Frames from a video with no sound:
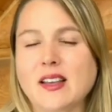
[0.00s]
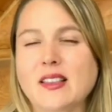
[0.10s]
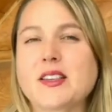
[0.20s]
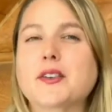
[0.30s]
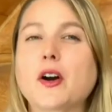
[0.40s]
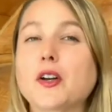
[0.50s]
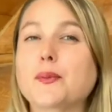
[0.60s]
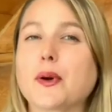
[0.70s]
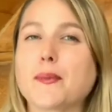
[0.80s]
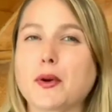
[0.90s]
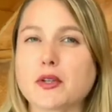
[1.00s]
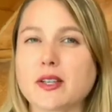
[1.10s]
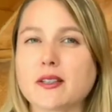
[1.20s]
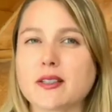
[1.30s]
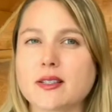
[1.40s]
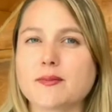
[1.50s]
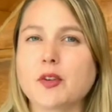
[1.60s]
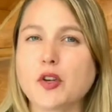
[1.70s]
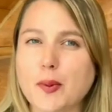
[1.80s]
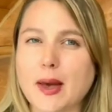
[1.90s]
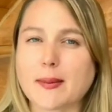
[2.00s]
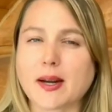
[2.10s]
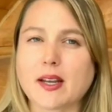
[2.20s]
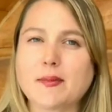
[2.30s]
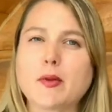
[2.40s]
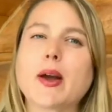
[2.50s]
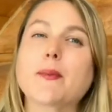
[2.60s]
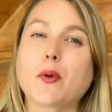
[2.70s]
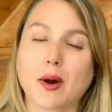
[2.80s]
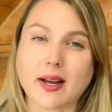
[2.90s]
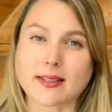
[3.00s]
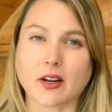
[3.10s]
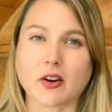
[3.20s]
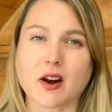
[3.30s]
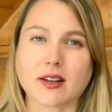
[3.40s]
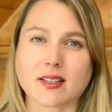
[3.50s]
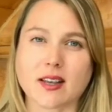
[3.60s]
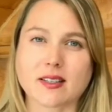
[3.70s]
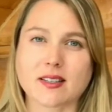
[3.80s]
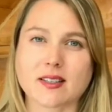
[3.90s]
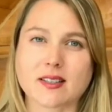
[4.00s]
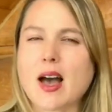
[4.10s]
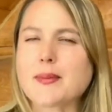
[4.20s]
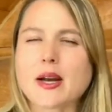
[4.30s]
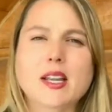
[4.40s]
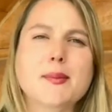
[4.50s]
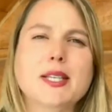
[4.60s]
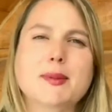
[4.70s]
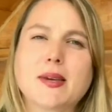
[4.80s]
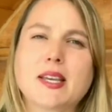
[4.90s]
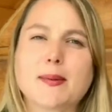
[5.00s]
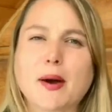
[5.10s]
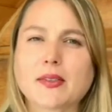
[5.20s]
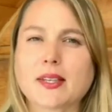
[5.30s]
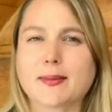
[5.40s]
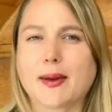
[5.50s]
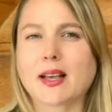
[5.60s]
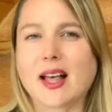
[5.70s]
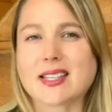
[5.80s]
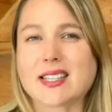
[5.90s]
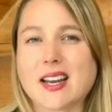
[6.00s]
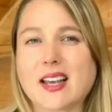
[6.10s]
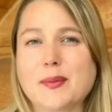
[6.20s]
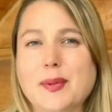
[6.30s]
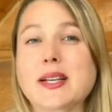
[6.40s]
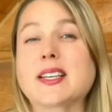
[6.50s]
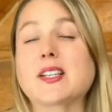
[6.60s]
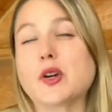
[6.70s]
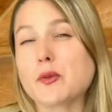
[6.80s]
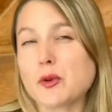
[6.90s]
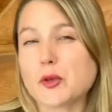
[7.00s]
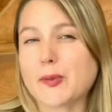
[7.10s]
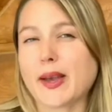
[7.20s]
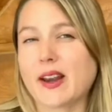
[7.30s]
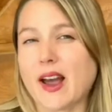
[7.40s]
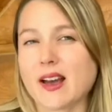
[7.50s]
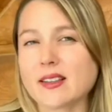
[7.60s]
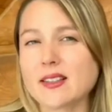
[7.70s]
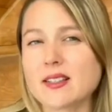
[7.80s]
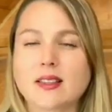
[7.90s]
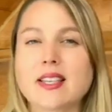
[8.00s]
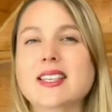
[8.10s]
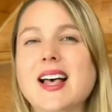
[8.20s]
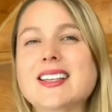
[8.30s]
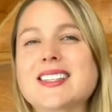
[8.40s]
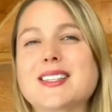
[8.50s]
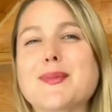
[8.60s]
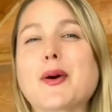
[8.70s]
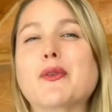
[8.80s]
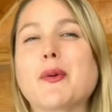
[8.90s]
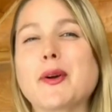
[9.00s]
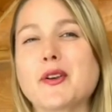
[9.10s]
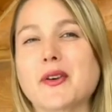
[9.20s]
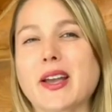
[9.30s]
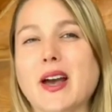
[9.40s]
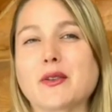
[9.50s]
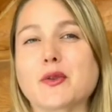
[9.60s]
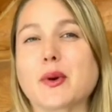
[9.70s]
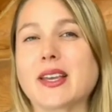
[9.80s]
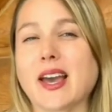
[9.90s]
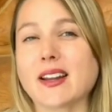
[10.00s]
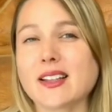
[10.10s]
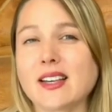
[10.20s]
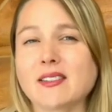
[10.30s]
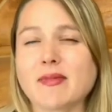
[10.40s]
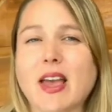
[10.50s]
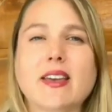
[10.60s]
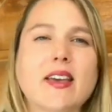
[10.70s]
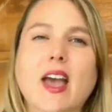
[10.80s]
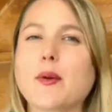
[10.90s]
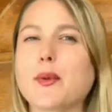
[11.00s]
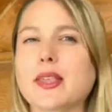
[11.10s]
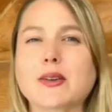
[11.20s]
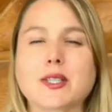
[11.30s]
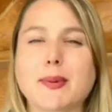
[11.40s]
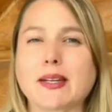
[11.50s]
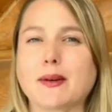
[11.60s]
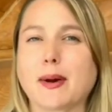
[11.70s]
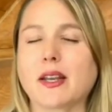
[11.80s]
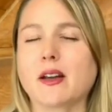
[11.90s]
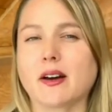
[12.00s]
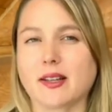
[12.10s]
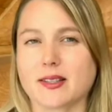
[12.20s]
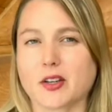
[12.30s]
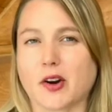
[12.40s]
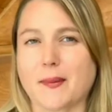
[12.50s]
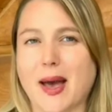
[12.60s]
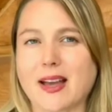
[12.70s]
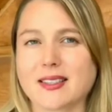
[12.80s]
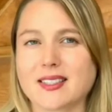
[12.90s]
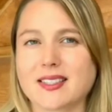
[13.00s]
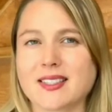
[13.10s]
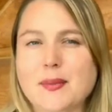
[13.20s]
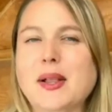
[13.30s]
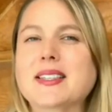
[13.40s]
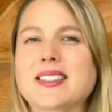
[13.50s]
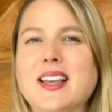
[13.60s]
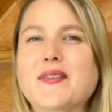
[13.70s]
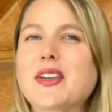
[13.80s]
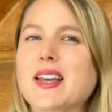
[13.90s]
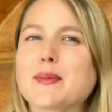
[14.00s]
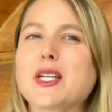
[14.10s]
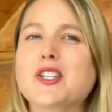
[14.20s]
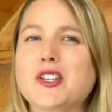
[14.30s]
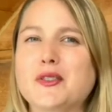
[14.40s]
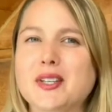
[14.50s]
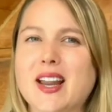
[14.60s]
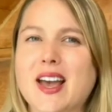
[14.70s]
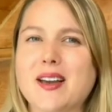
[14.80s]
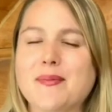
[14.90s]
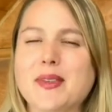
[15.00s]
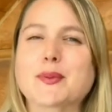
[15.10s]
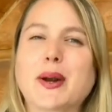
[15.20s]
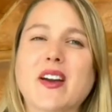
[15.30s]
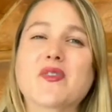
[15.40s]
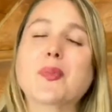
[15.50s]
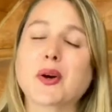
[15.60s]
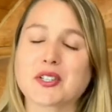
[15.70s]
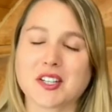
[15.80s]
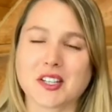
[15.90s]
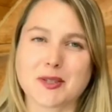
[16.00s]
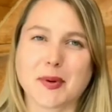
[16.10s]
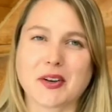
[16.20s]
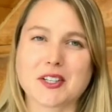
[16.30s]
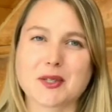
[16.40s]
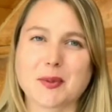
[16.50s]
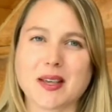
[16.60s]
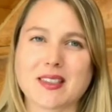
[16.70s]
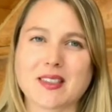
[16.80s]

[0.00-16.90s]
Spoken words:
These are called promotions. You pay money, you get more eyes on your content. I'm not going to be speaking about this in my class today because I don't use paid ads. This class is about growing your account organically, aka without spending money on Instagram ads. Plus, everything I'm teaching you today is what I have personal experience with.